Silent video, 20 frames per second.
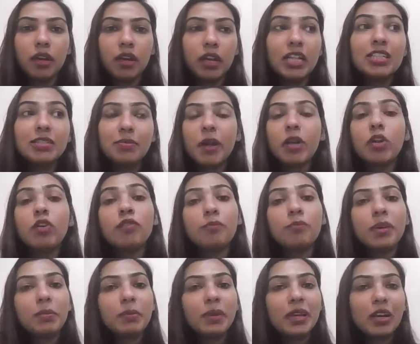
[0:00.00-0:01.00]
In spite of
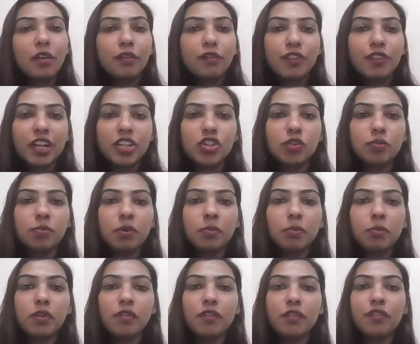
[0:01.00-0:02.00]
me being a fresher,
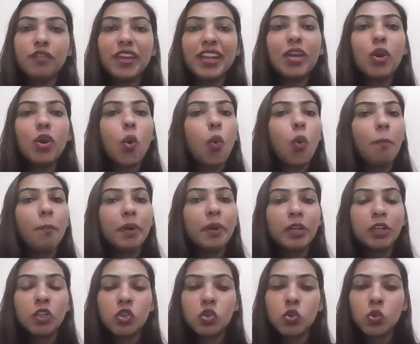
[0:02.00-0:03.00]
people were very
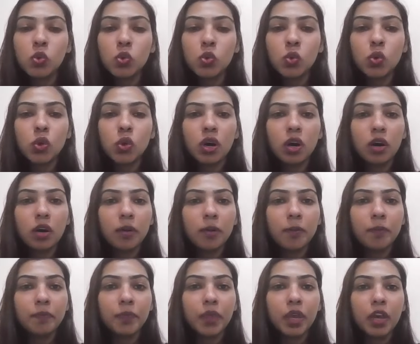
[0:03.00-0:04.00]
open to,
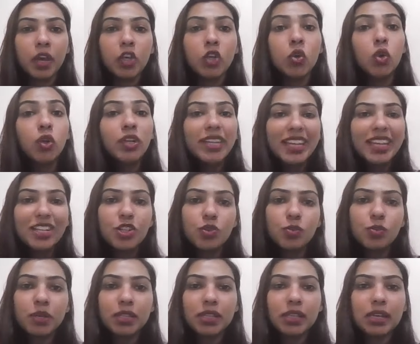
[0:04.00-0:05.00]
teach
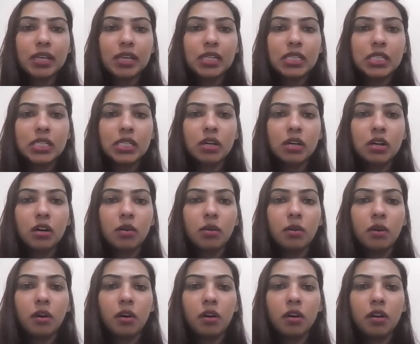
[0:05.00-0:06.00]
me things.
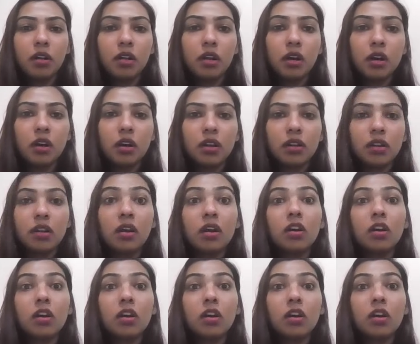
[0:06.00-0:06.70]
They